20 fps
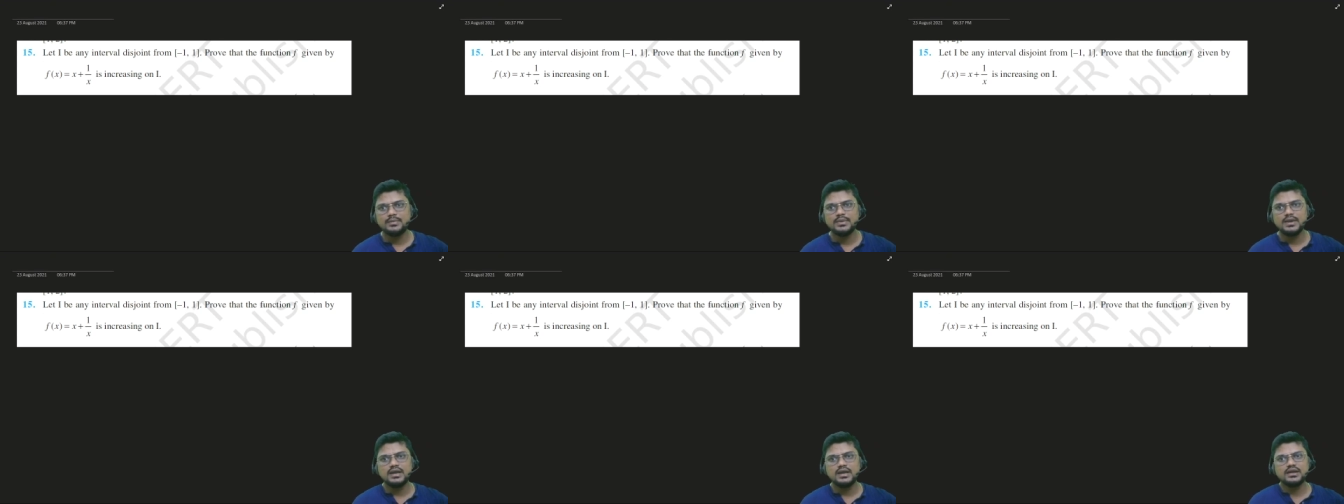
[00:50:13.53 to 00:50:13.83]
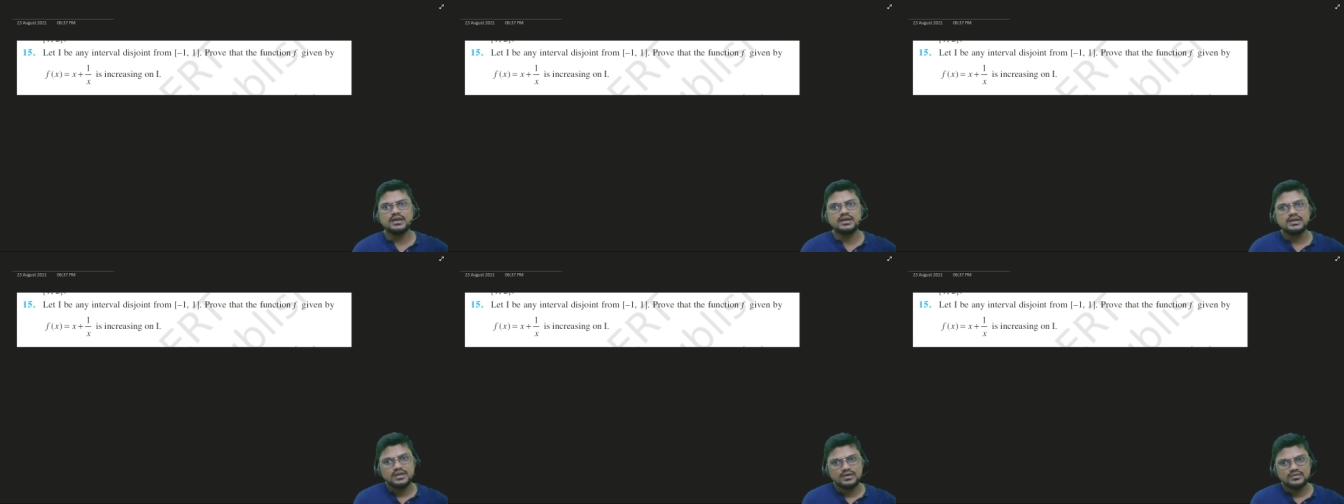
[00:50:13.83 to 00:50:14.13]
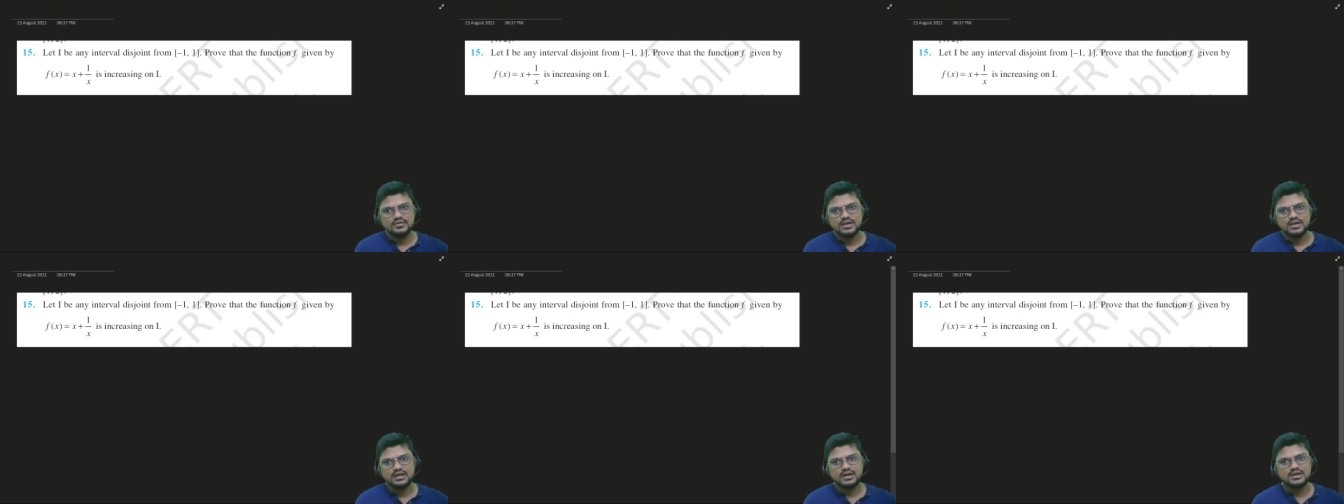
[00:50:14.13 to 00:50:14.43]
be an
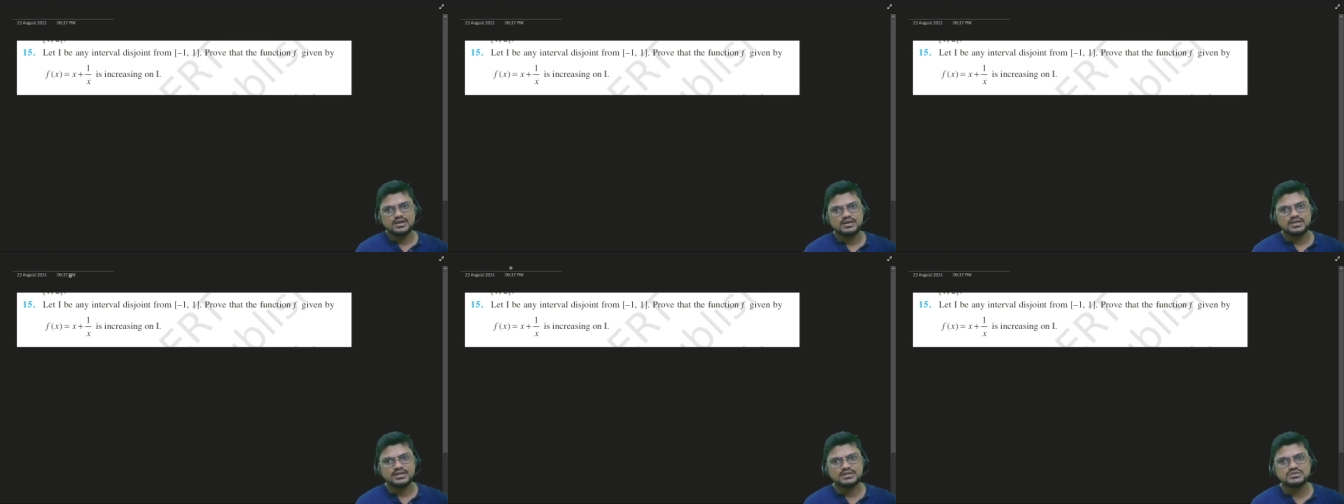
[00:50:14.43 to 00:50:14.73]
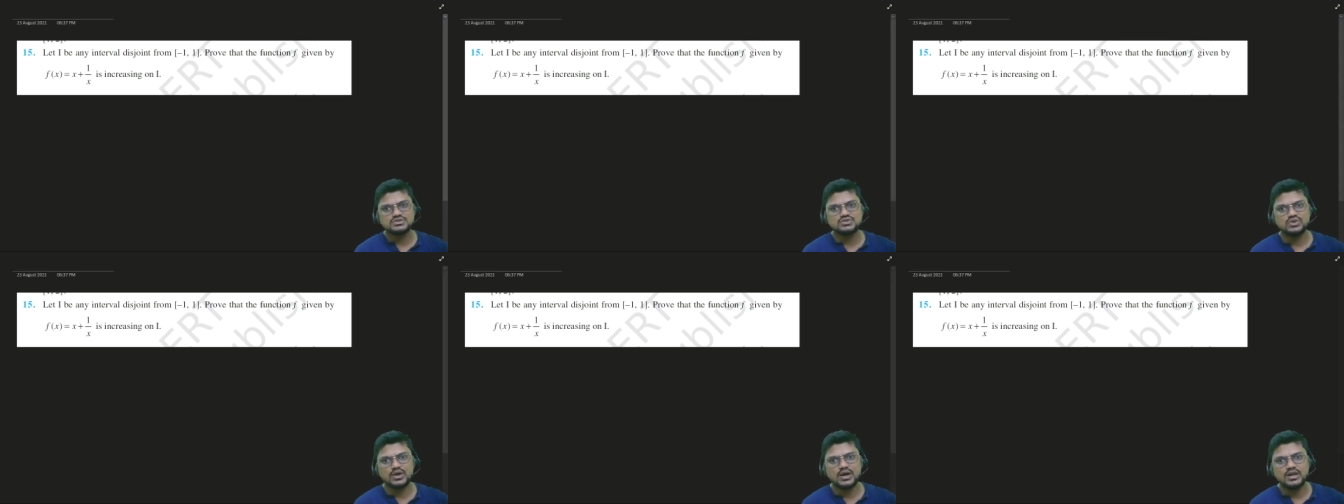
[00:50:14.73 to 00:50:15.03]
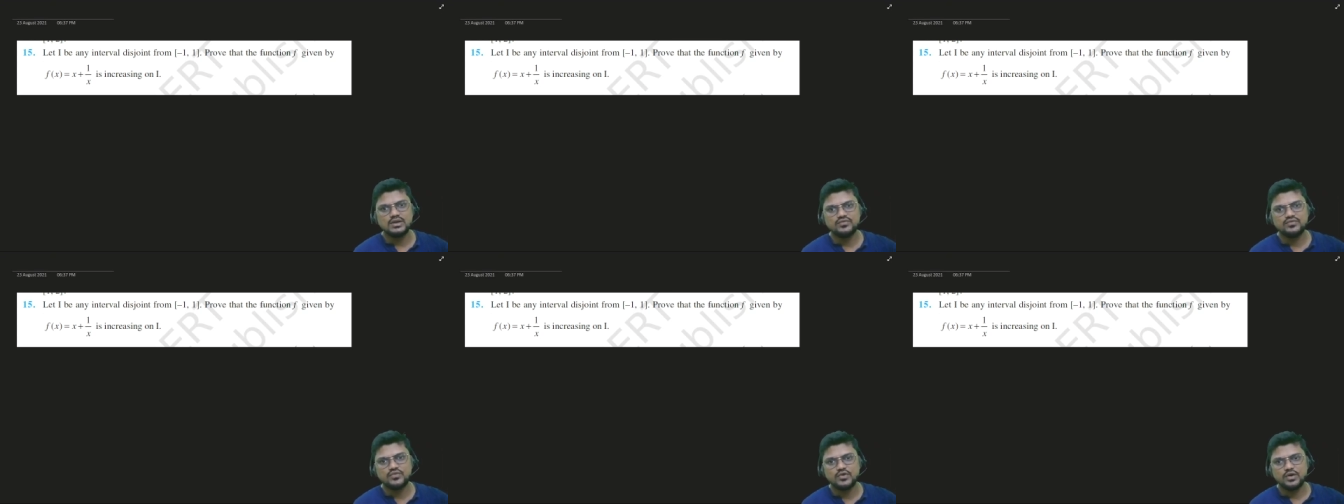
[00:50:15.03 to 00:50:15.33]
interval
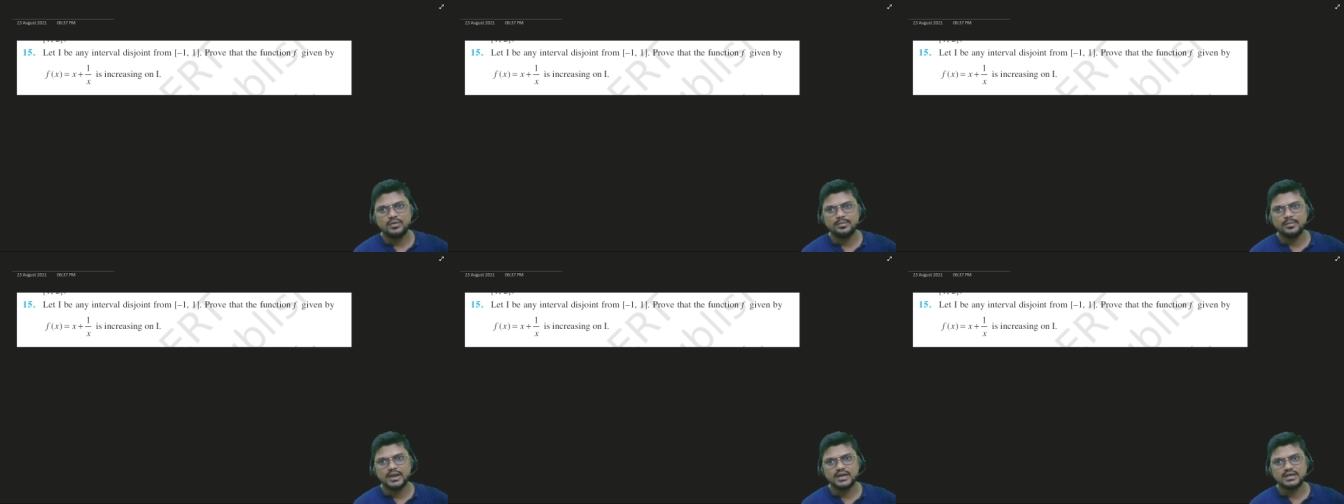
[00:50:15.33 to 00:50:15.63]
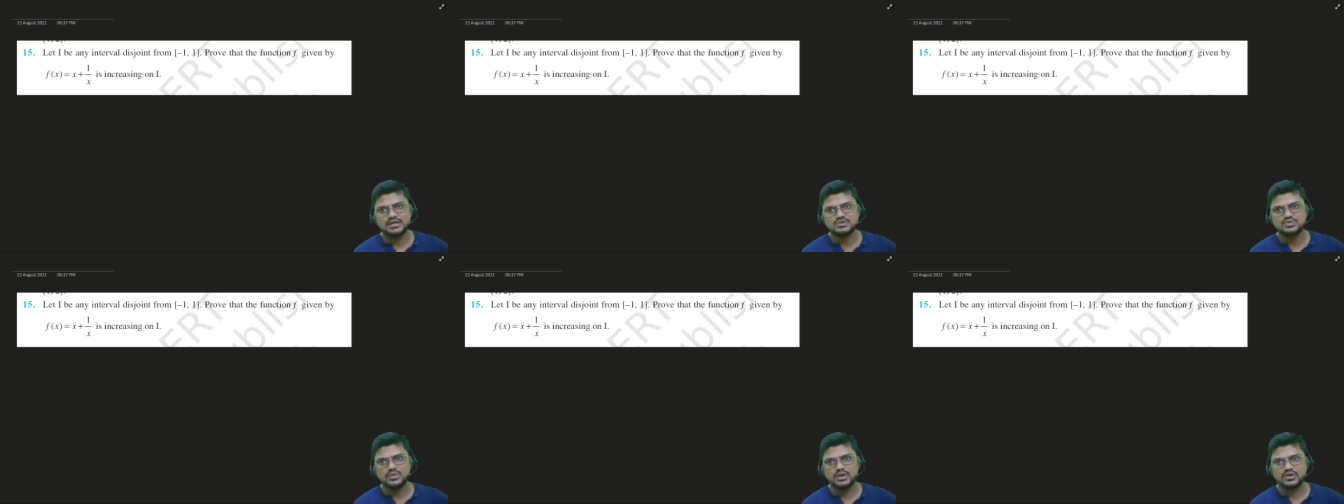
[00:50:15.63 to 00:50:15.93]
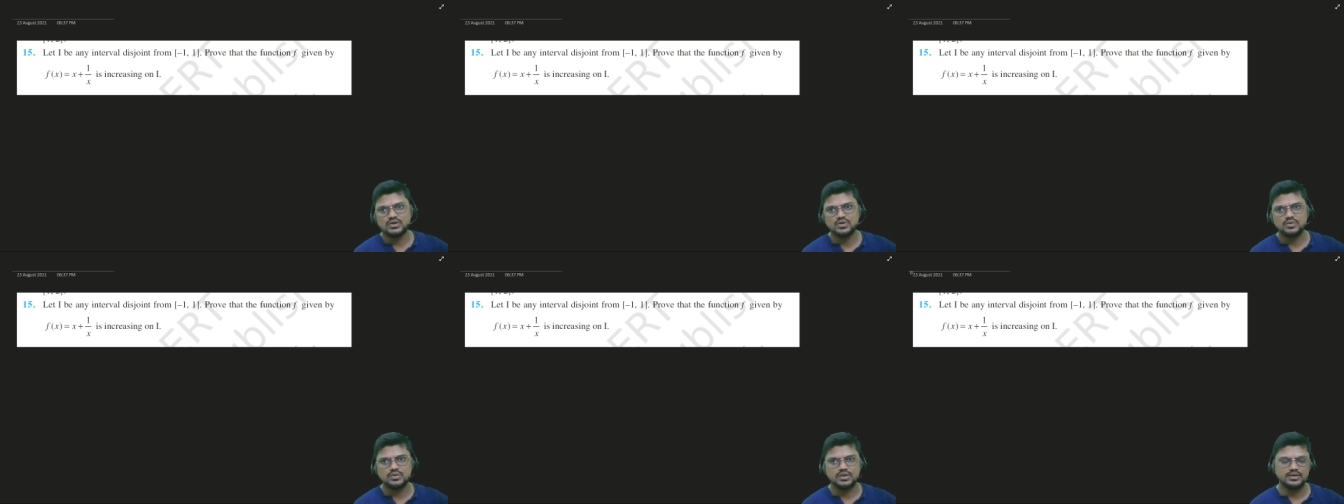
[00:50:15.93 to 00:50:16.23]
disjoint from
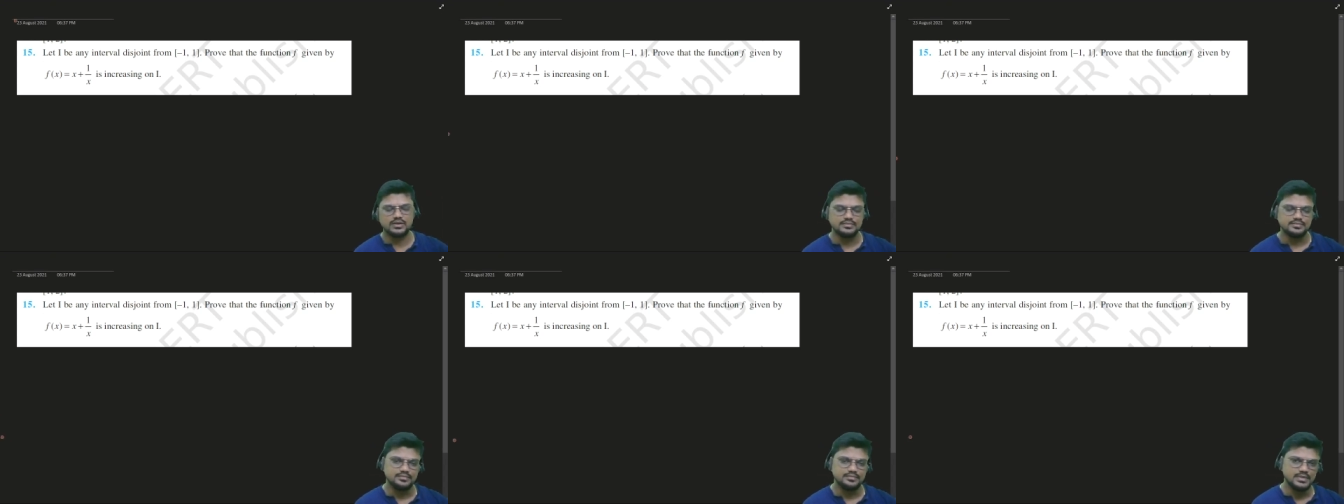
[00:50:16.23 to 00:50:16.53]
-1 to 1.